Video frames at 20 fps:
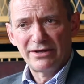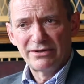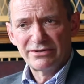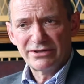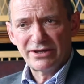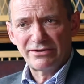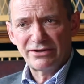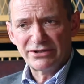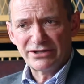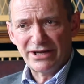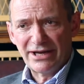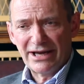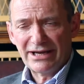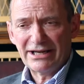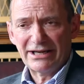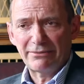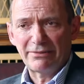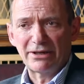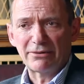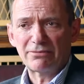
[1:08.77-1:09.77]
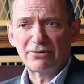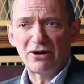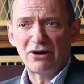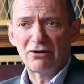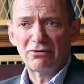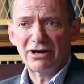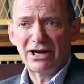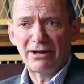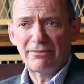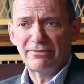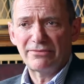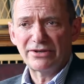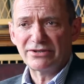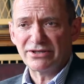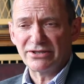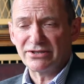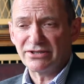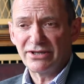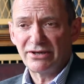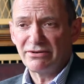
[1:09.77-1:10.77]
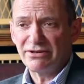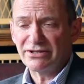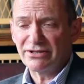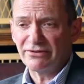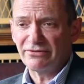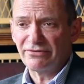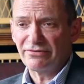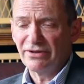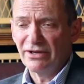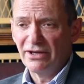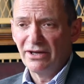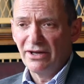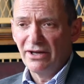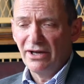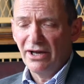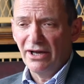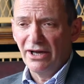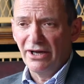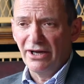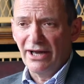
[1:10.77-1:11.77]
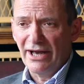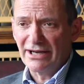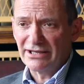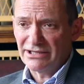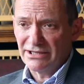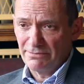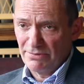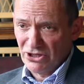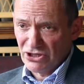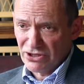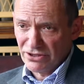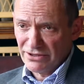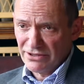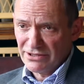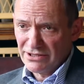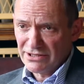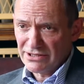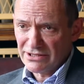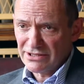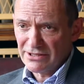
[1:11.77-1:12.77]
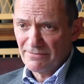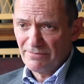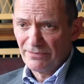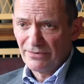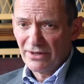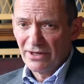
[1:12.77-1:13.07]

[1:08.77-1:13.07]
So there's an academic programme, there's a series of exhibitions,